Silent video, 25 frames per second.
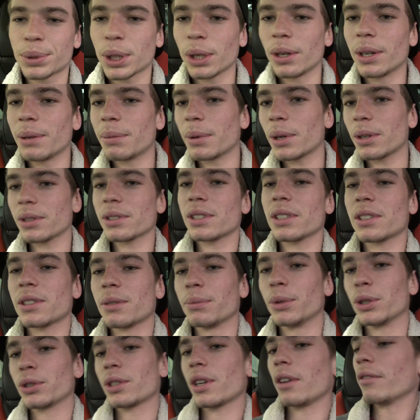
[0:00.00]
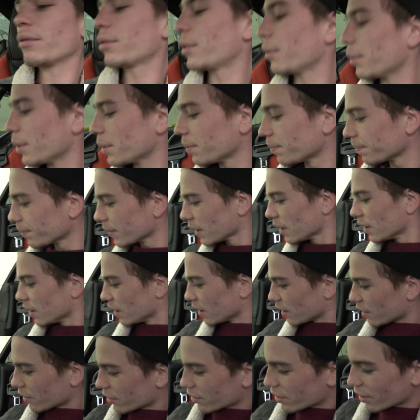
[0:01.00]
purely because it's the most comfortable.
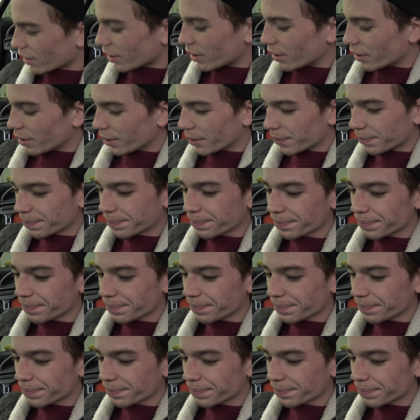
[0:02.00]
So,